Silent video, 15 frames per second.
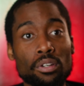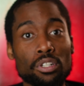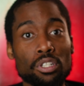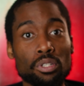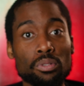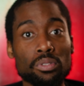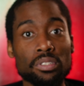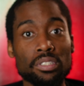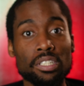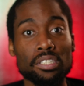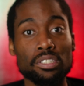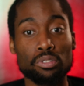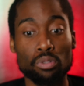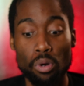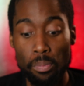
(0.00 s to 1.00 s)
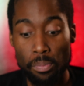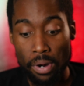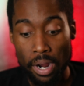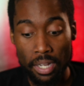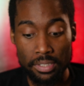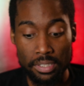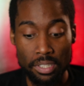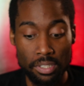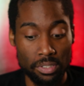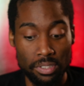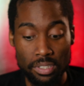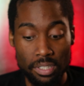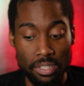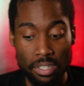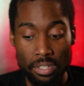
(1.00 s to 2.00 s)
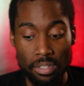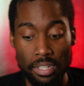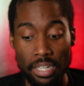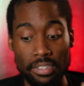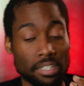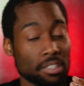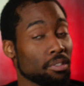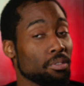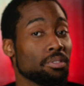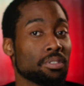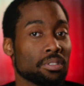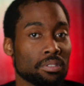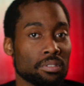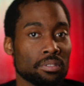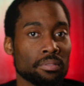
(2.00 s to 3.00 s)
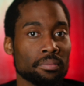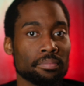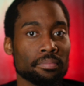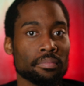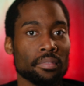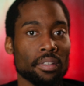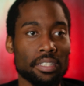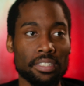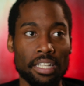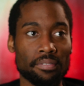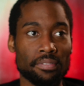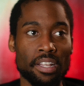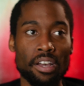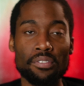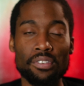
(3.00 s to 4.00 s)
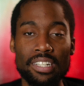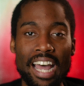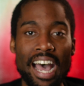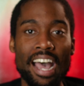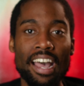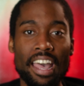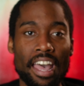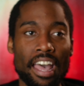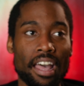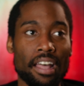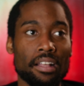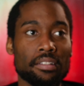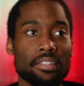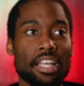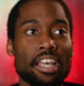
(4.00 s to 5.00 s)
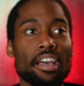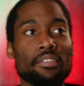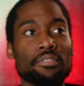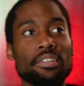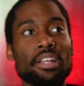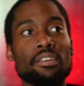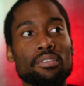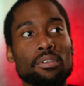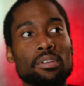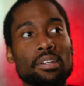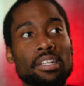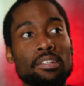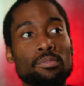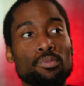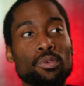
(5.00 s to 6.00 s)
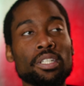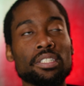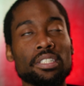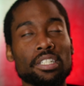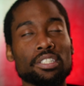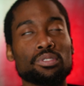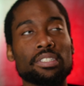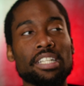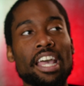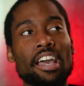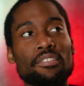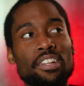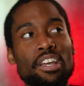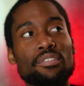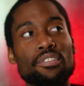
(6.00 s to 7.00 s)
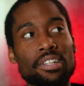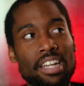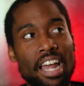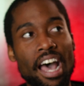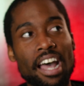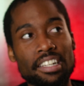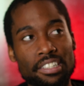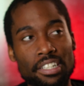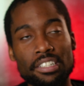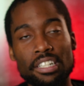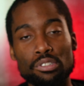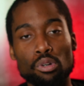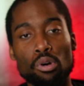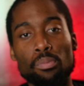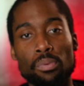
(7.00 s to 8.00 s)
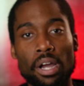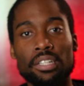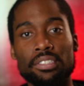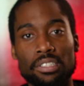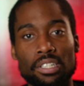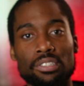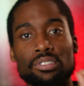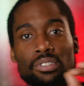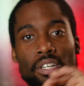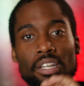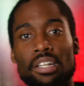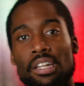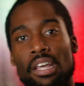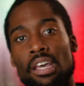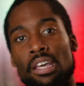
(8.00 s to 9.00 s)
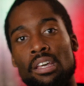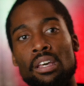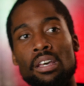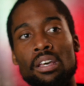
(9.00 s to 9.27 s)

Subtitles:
going to use these dual processors in here like they used to, because they have never in recent history, they have never not done a dual processor in a